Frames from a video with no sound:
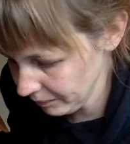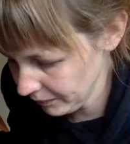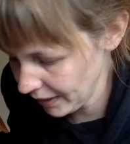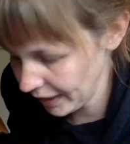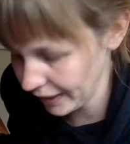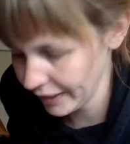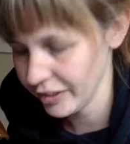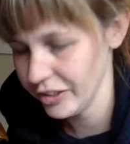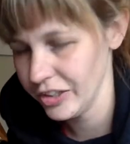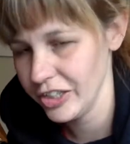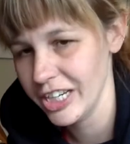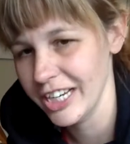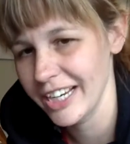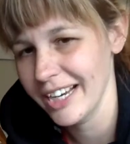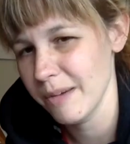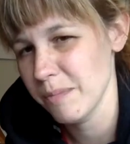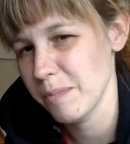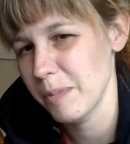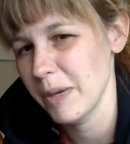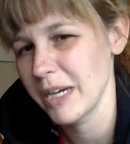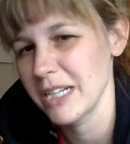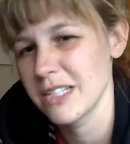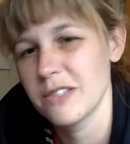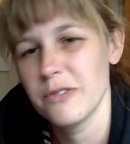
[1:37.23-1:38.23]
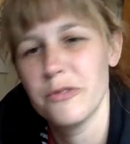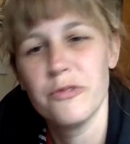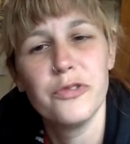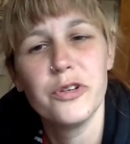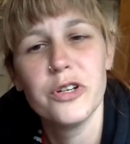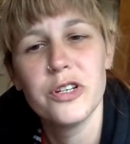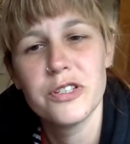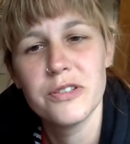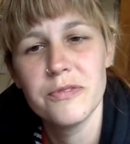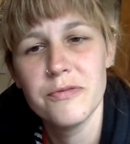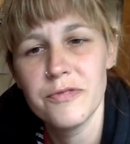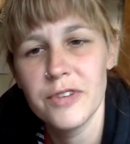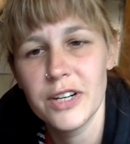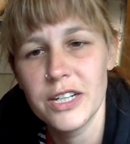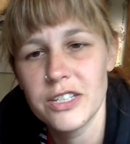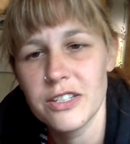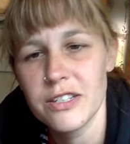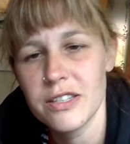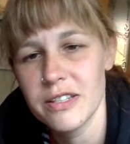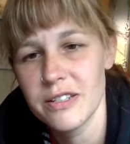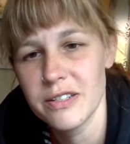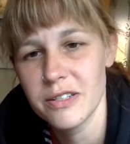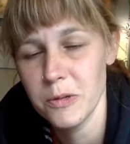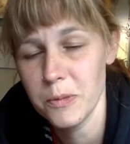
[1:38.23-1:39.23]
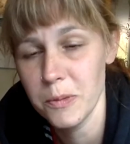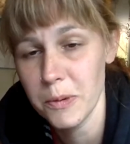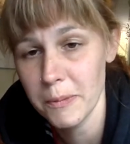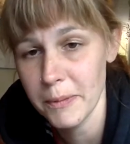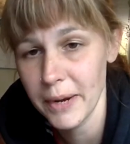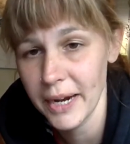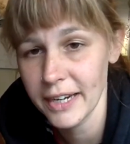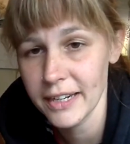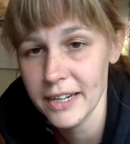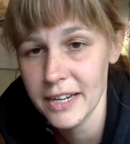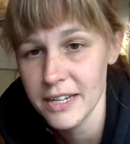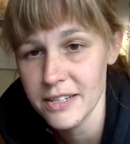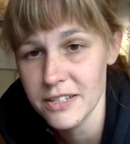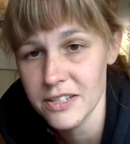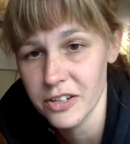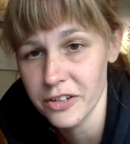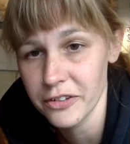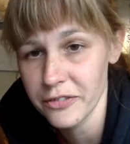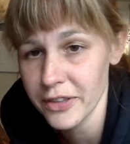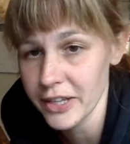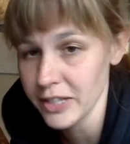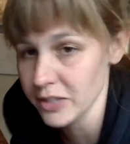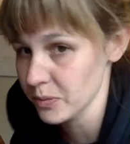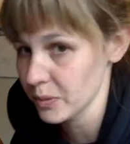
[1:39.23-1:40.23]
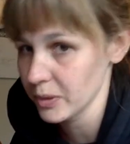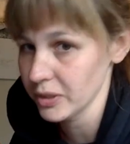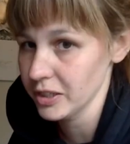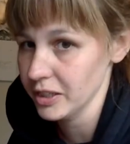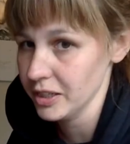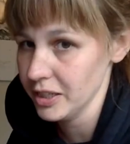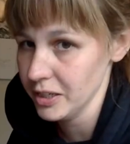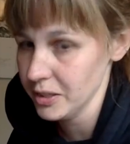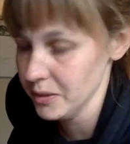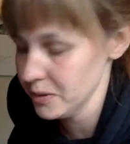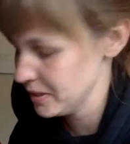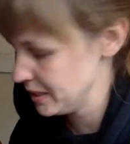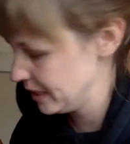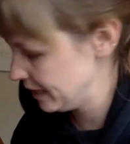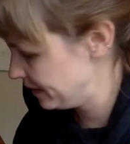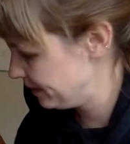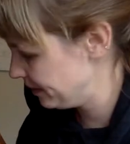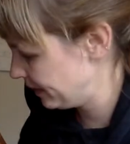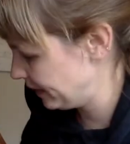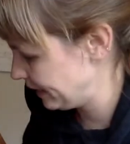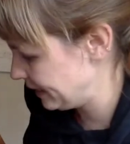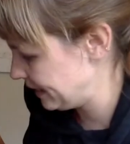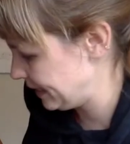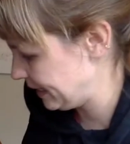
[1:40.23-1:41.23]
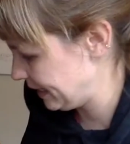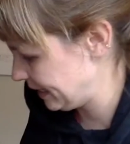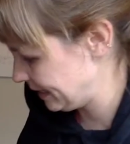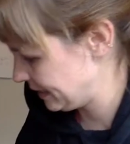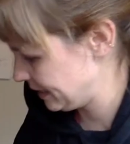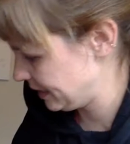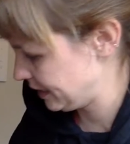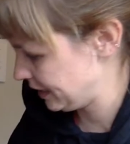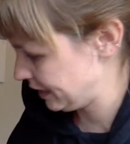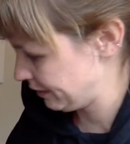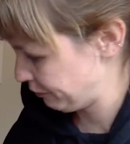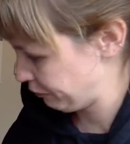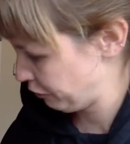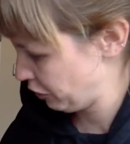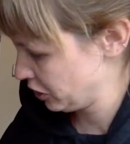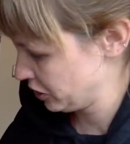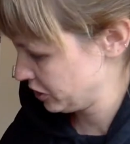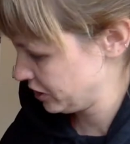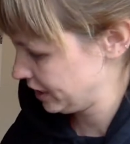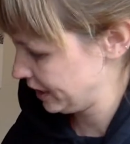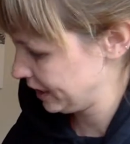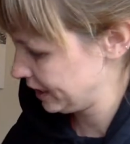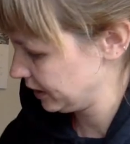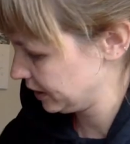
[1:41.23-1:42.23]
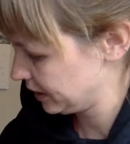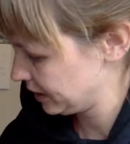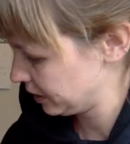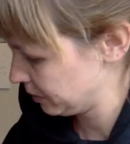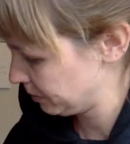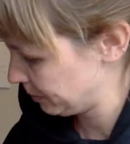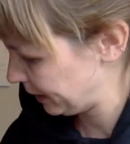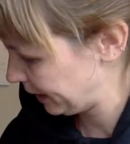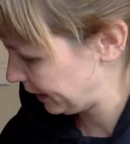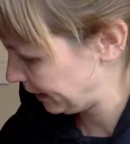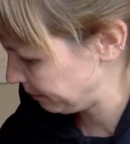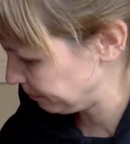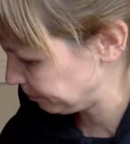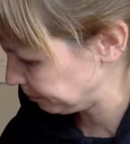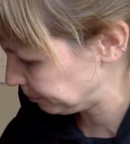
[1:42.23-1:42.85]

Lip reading: I know you can get bags of frozen veg at the supermarket, so if that's what you're using, then you need to defrost it a little bit.